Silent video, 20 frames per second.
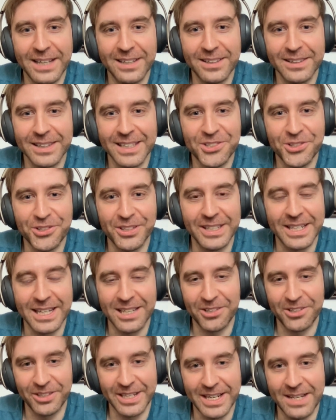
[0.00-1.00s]
unless you're in a
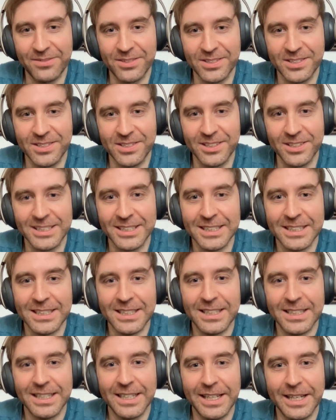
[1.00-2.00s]
calorie deficit.
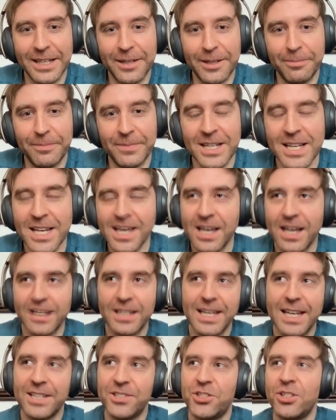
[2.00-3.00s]
And
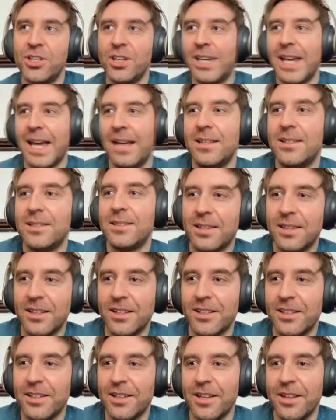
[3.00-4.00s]
yes, you can get into the
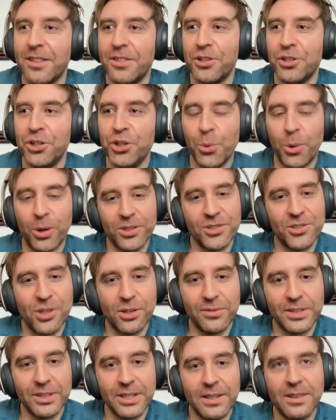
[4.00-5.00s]
nuance of
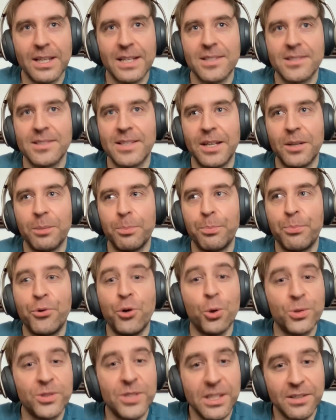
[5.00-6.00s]
it. Things like
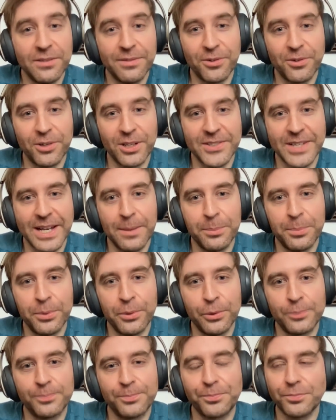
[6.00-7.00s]
protein, for
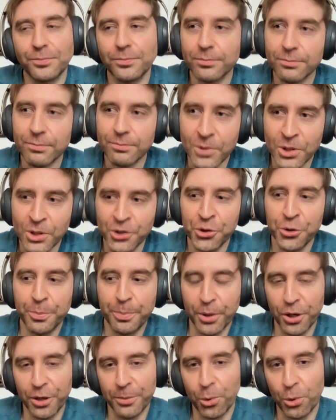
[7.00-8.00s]
example,
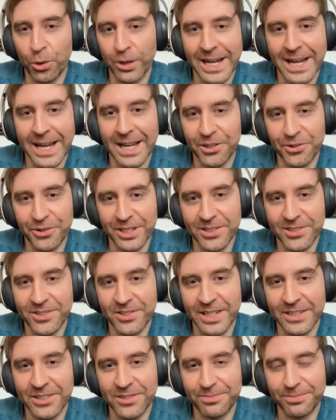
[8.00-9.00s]
you burn more
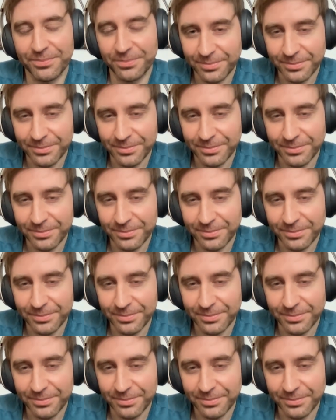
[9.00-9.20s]
calories